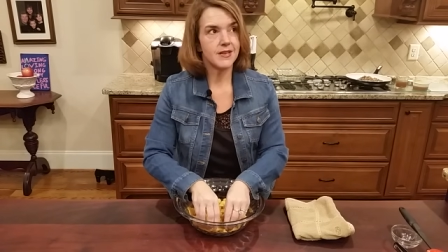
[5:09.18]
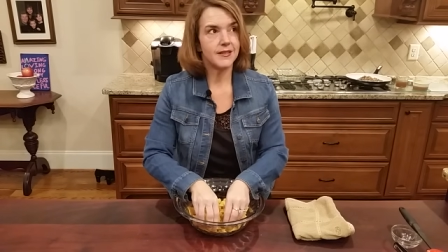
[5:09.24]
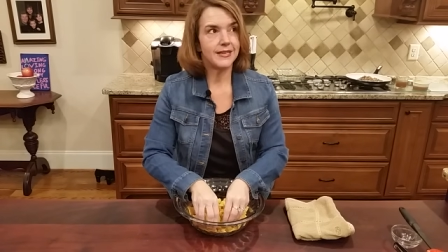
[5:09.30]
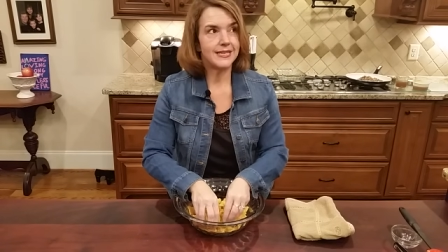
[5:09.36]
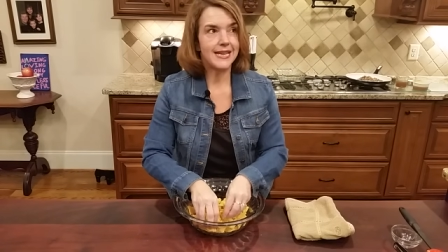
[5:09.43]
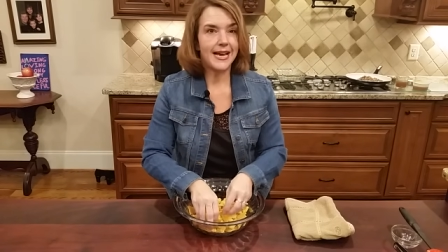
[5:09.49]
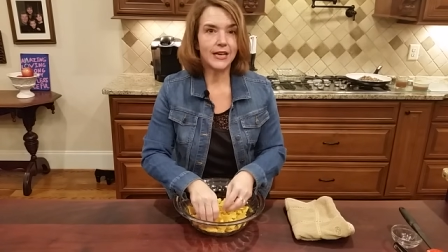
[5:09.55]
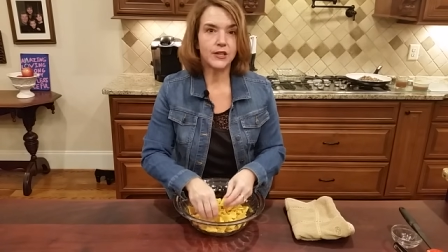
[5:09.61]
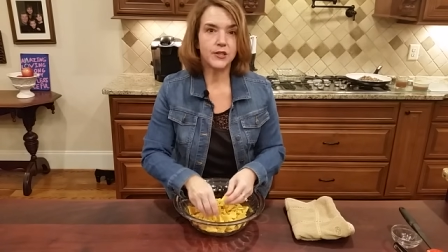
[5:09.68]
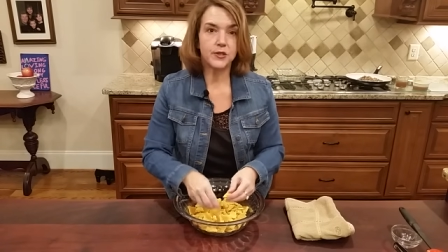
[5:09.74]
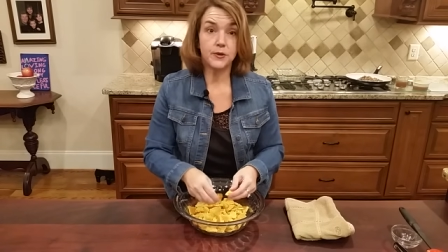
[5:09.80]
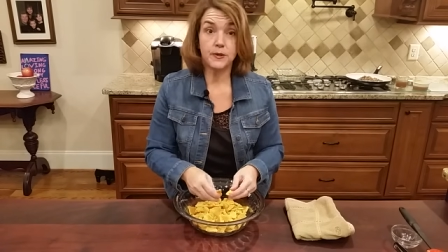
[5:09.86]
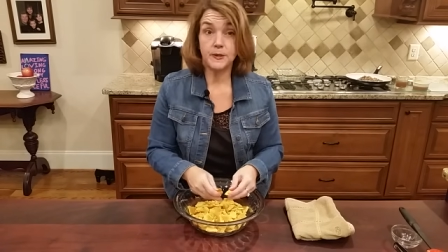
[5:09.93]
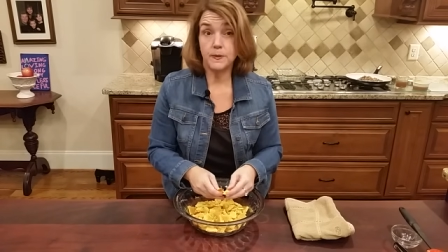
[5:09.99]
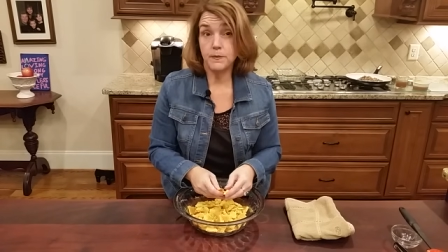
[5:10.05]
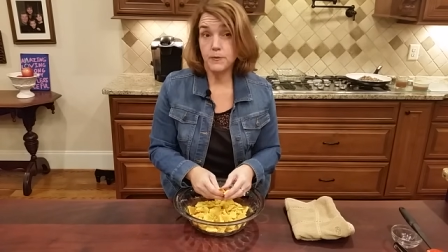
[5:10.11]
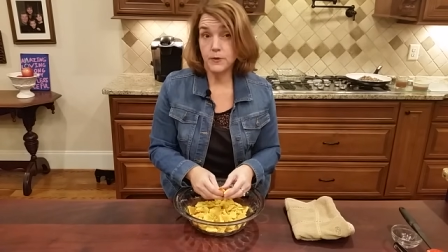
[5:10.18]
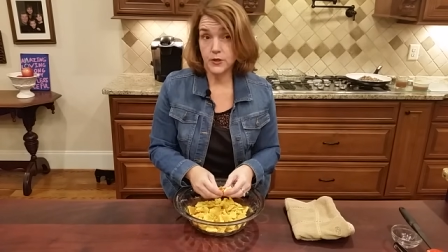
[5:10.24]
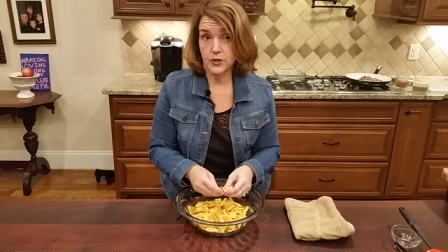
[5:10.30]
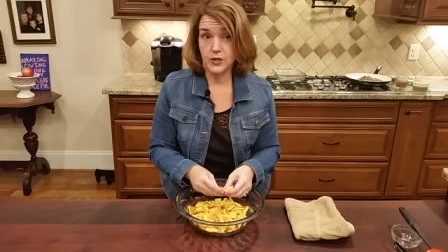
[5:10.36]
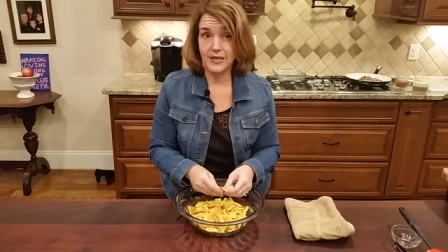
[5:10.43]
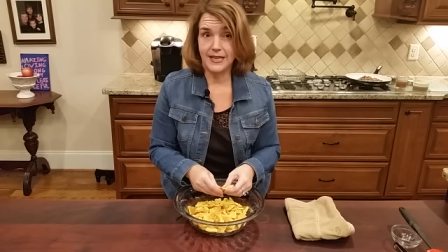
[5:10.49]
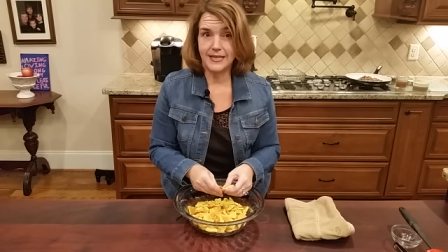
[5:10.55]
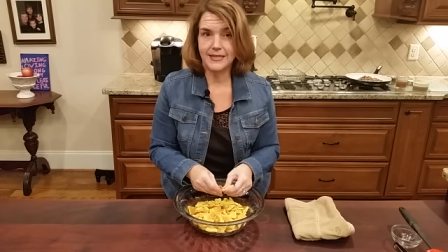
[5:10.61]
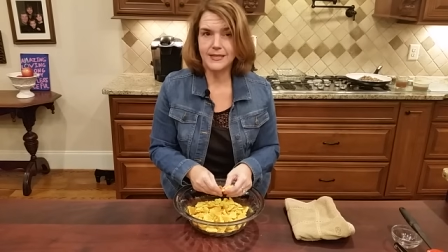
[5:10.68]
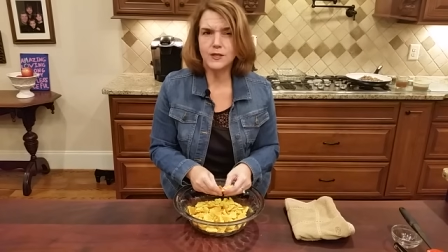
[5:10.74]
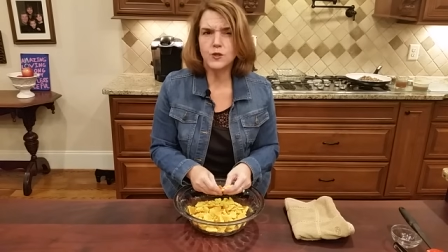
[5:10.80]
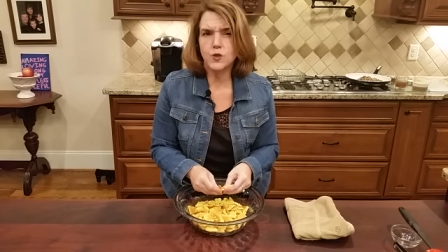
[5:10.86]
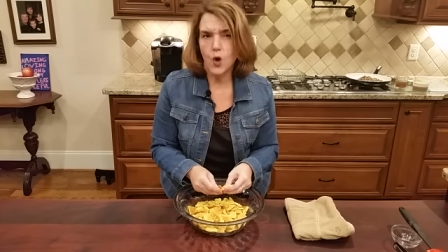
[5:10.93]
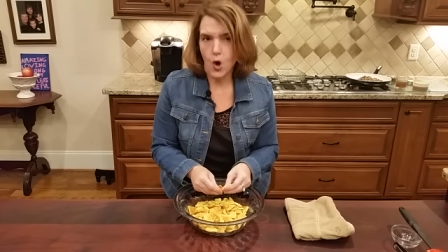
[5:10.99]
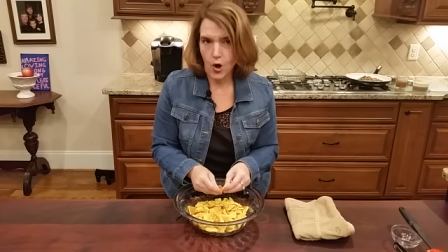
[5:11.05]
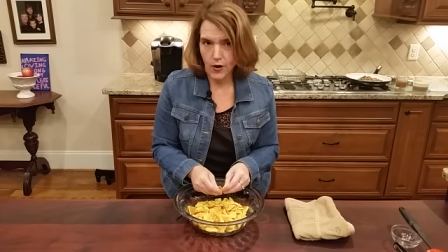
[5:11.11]
the texture is mushy, it's
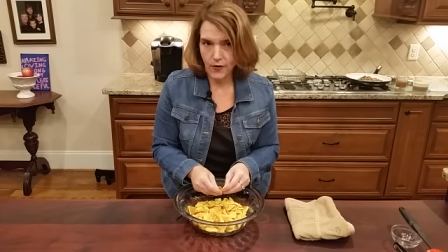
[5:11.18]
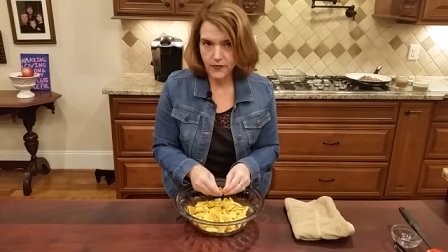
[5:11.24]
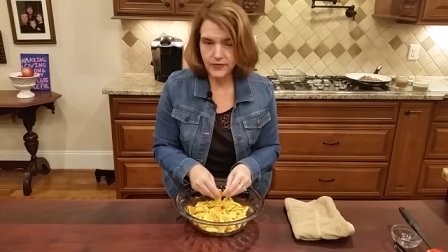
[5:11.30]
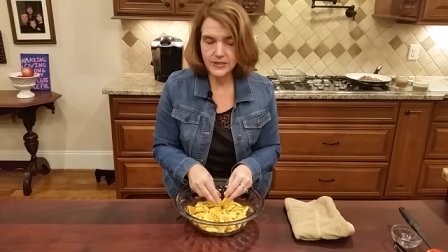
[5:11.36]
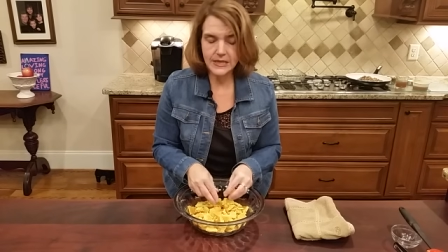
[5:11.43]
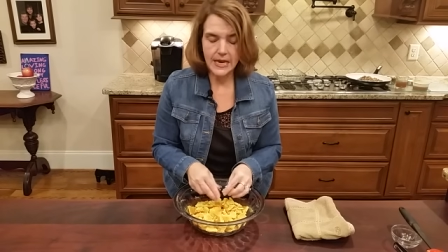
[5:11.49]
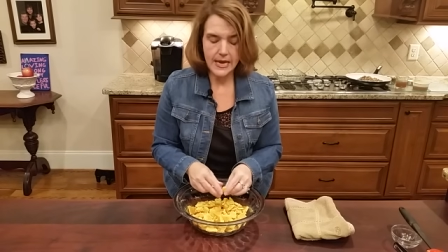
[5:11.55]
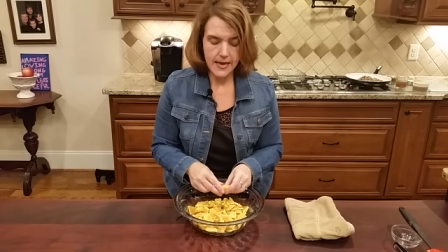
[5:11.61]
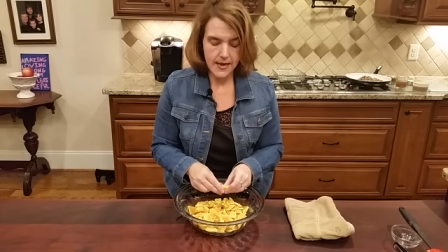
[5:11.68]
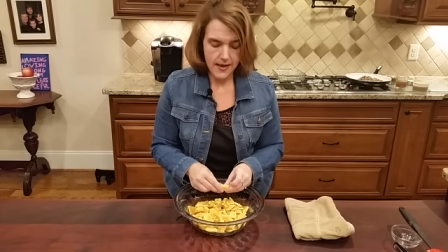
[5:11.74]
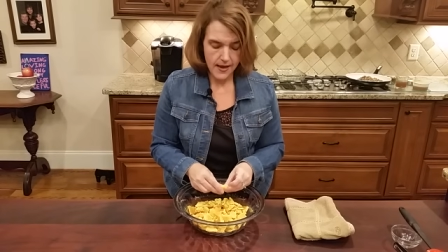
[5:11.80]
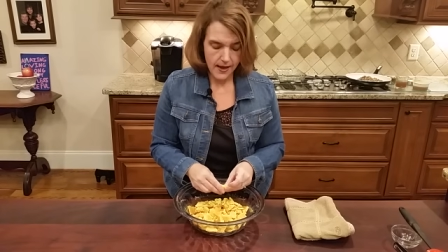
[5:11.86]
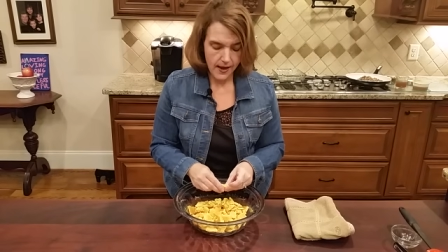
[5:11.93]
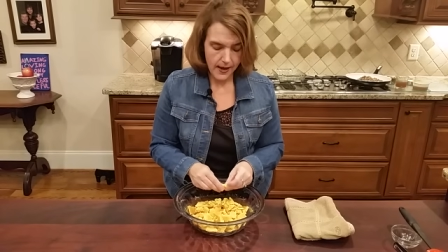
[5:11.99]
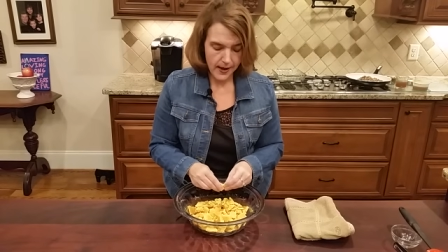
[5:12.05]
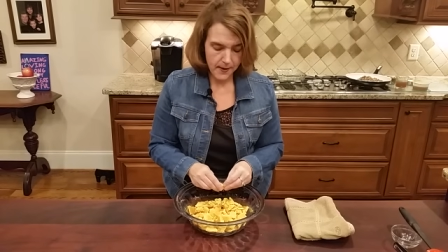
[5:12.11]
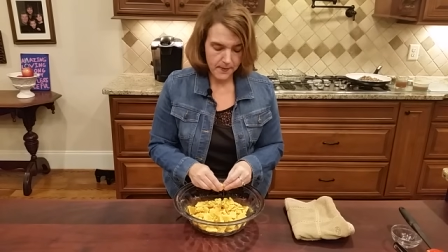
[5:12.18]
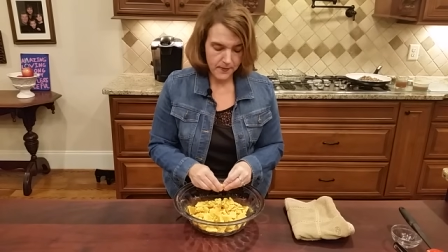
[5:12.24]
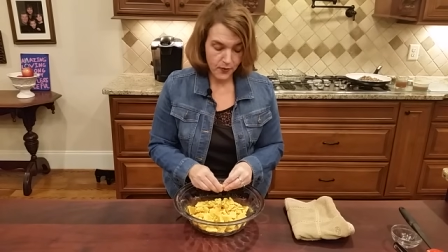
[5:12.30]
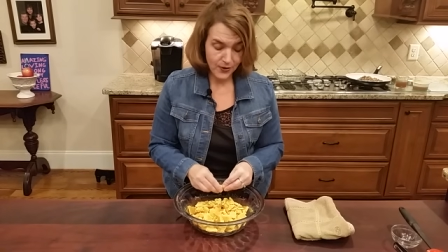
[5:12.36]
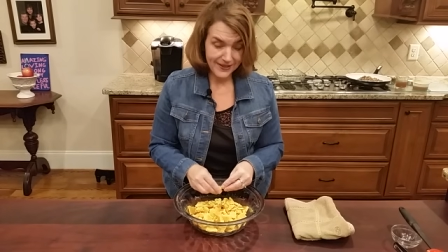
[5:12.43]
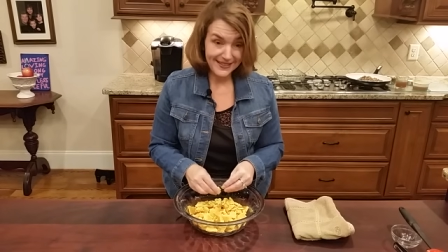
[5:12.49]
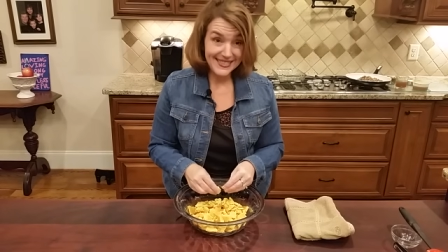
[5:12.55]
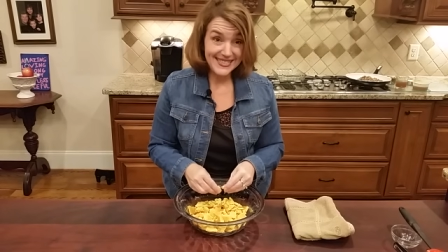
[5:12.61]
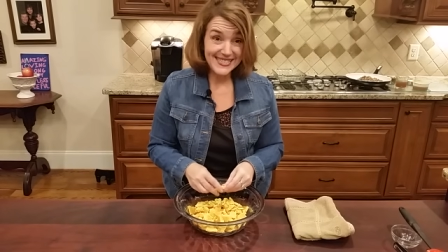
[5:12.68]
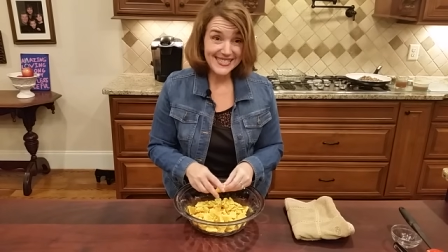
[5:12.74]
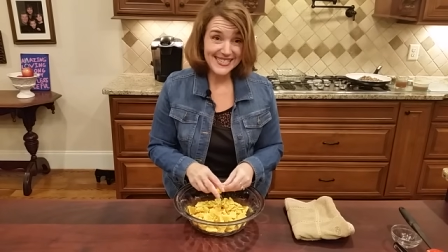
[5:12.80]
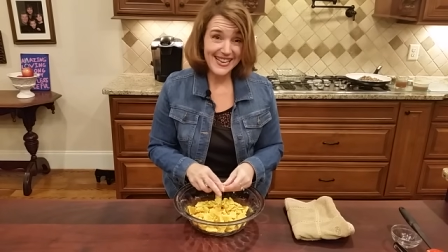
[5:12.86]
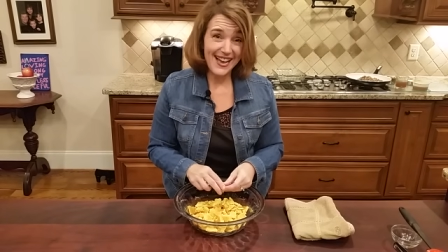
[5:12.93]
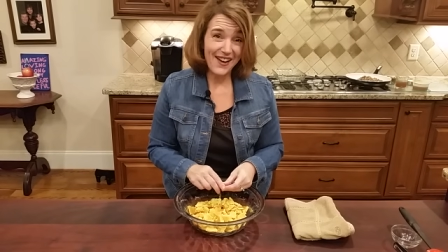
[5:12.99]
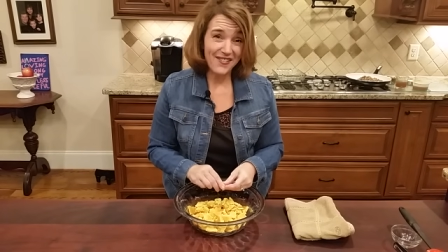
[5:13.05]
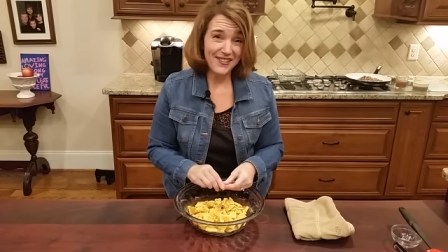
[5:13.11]
soft um, or at least
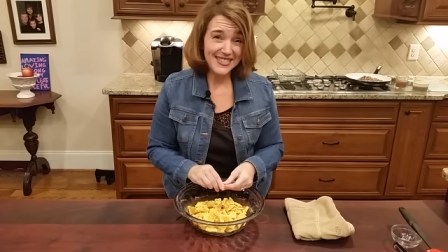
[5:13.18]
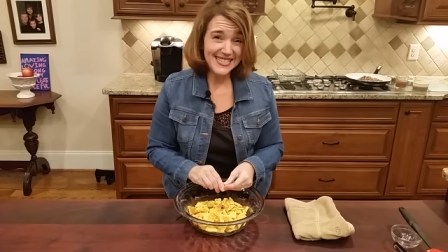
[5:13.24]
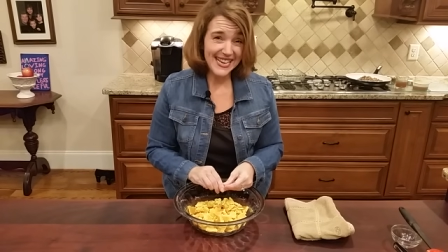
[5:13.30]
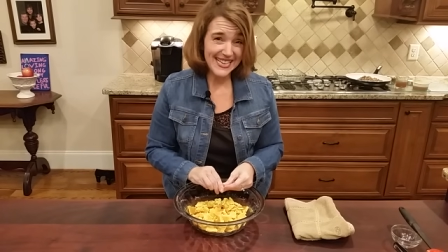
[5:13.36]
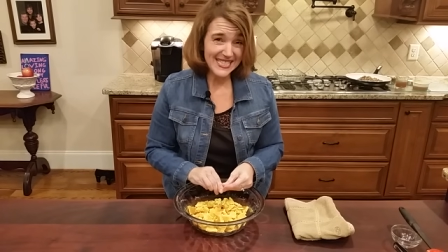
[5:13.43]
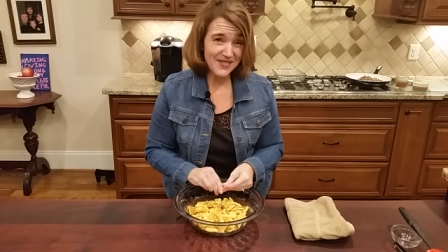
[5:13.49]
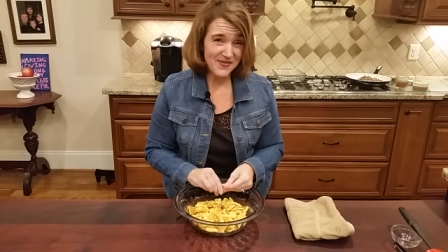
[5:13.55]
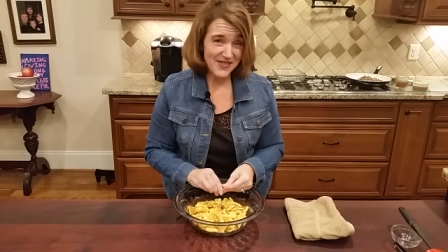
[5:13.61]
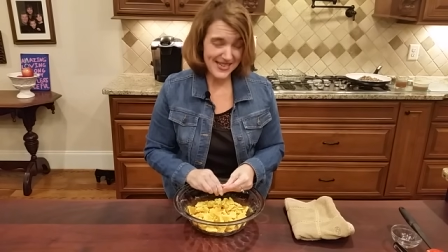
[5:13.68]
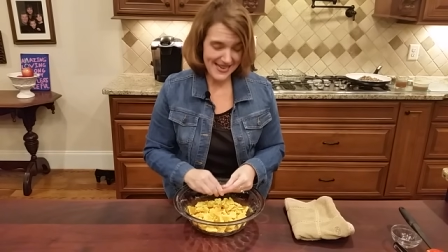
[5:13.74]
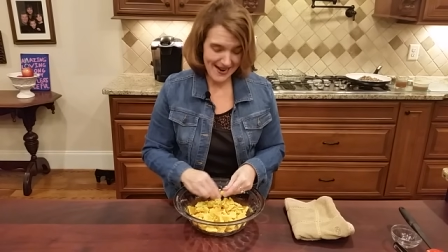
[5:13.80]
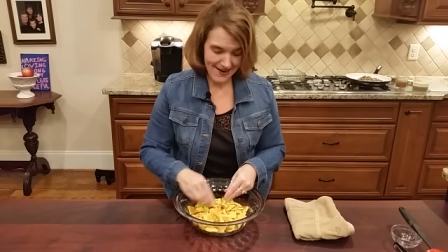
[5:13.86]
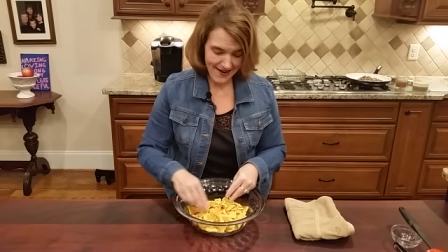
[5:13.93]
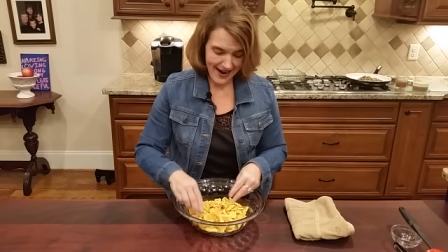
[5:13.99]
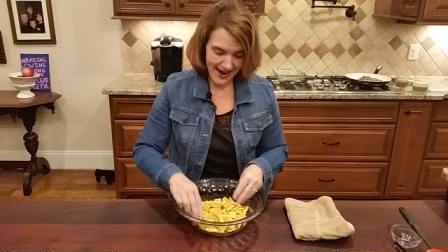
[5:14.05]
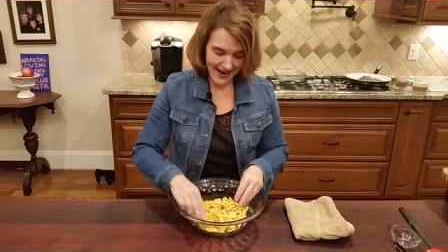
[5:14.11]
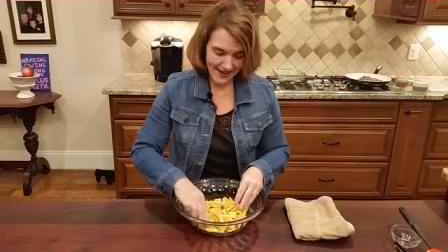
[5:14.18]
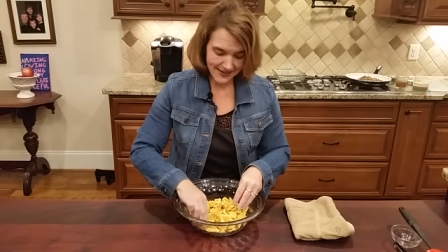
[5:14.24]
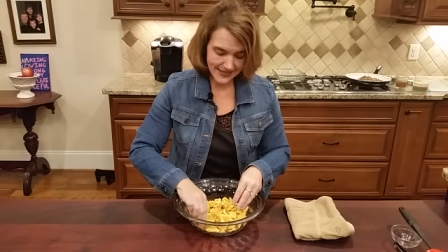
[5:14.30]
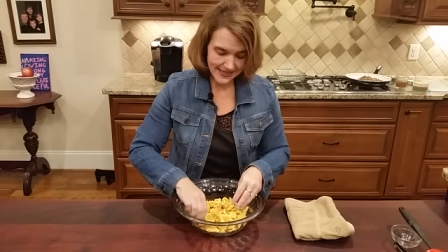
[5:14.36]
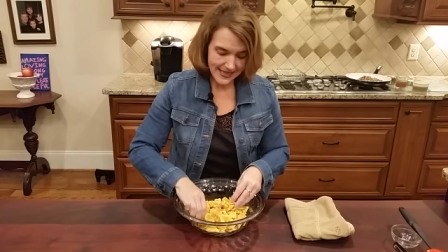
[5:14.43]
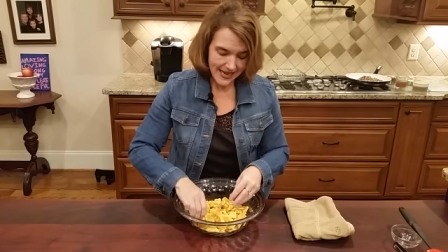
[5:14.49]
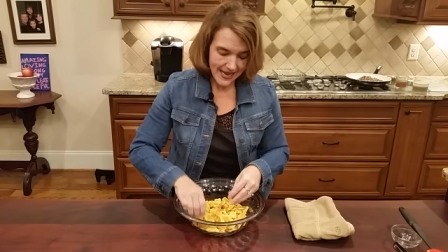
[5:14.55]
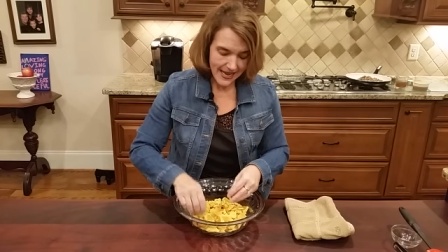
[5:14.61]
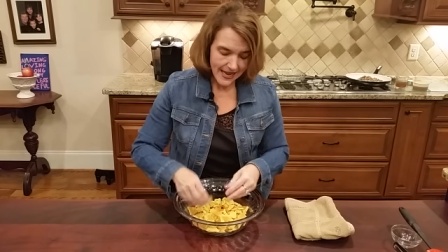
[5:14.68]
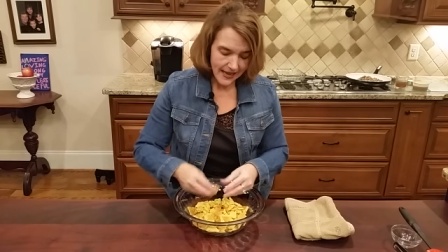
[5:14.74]
it always has been at our house.